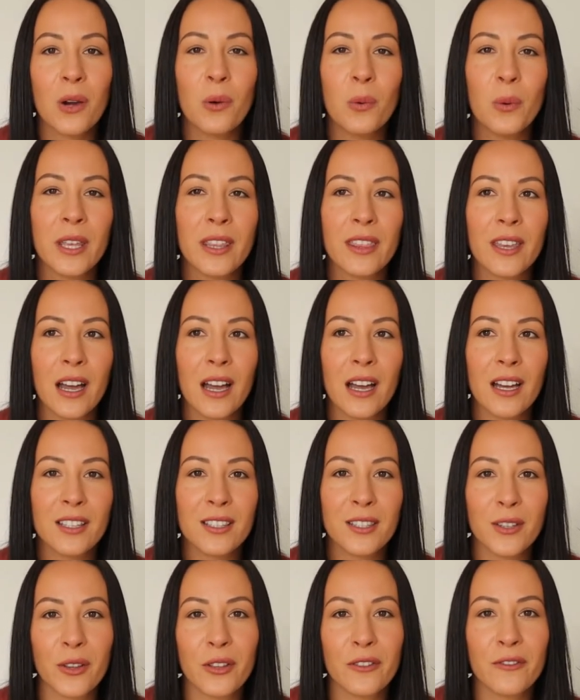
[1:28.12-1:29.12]
with a
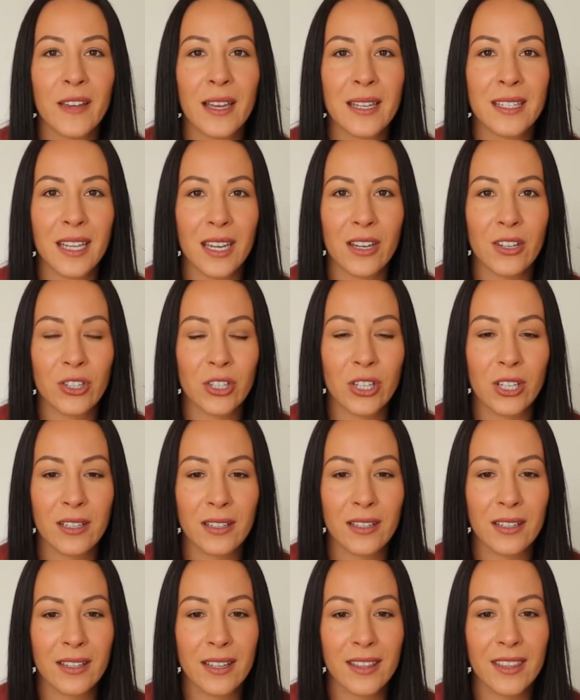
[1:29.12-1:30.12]
solid
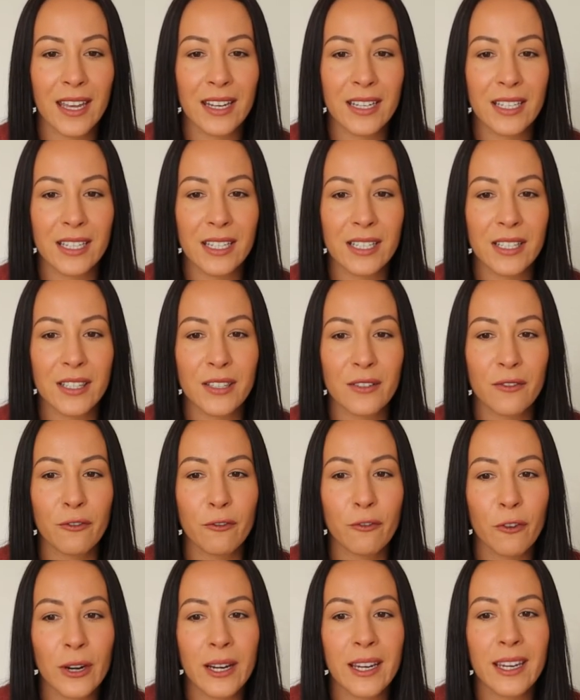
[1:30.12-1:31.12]
foundation that is
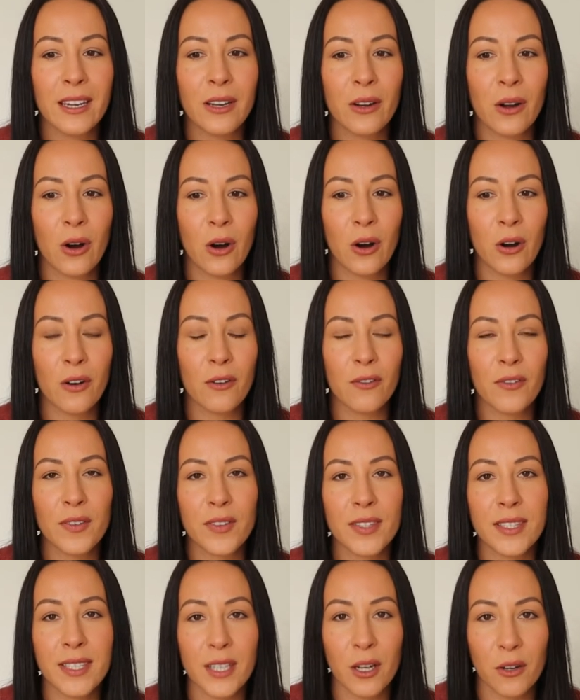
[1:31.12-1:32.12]
free of
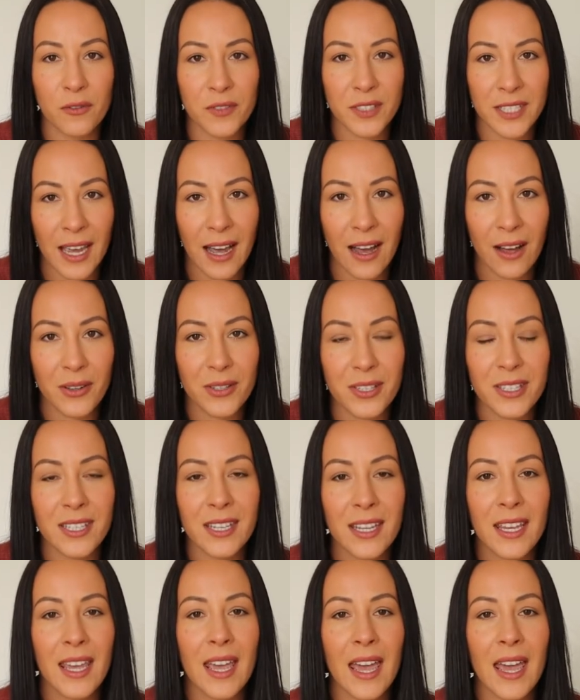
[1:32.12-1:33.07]
self-doubt